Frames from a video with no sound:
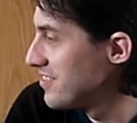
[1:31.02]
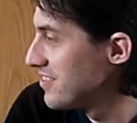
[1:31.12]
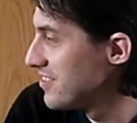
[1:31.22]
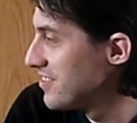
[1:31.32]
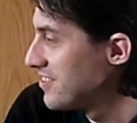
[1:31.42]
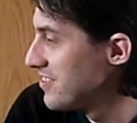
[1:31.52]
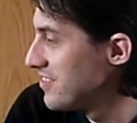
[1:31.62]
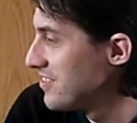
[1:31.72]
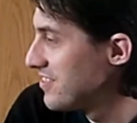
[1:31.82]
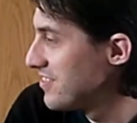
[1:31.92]

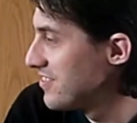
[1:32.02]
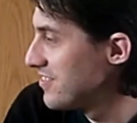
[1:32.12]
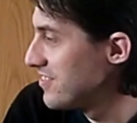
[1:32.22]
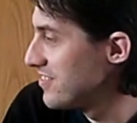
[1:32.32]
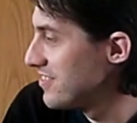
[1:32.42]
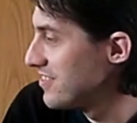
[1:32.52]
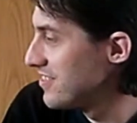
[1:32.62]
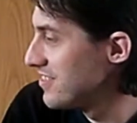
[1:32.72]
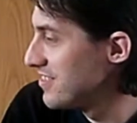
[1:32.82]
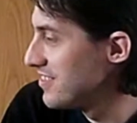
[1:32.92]

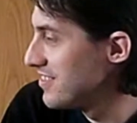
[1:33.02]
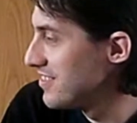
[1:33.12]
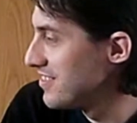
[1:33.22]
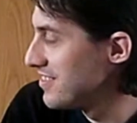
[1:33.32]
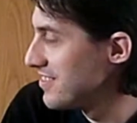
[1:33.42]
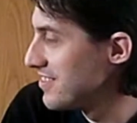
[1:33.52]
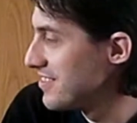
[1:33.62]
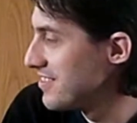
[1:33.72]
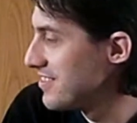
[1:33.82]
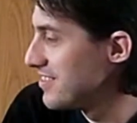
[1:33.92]

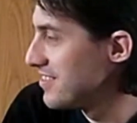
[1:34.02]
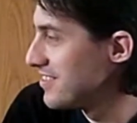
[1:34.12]
(silent)